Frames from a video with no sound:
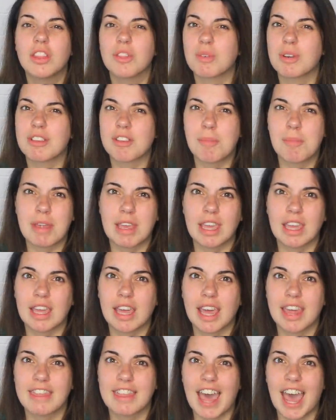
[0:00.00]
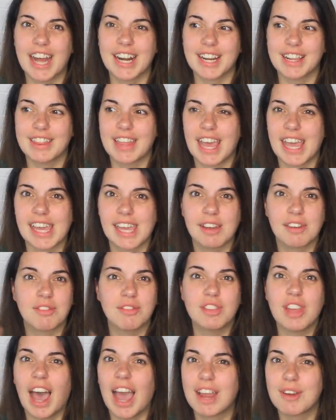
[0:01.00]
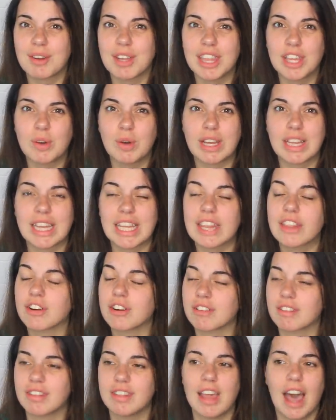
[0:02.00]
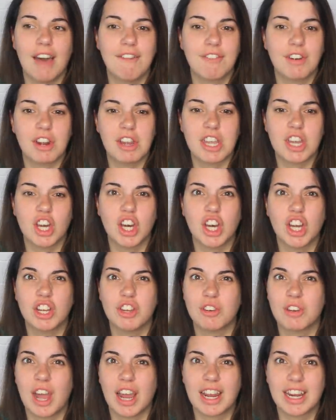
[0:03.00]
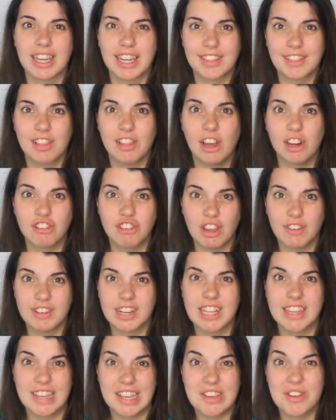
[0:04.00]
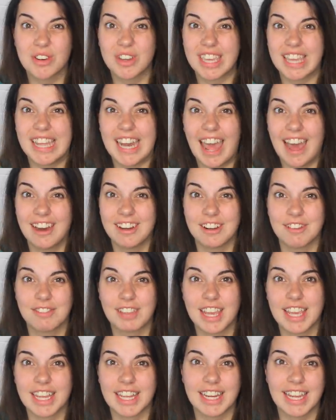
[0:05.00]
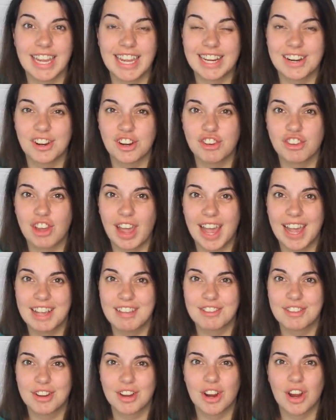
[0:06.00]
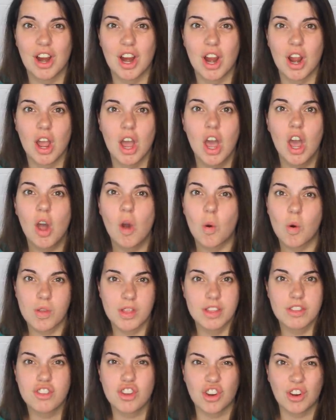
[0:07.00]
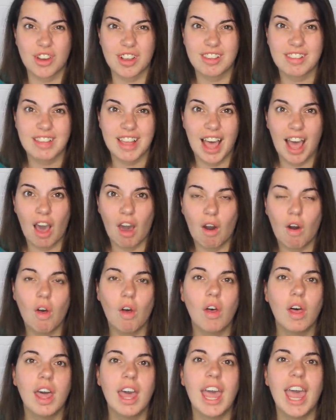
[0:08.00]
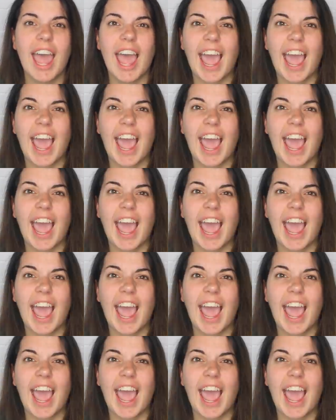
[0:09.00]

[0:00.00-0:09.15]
Reason being that they die really quickly, they're just not very good. You're not gonna get the longevity that you'll get out of like an Energizer or the Duracell.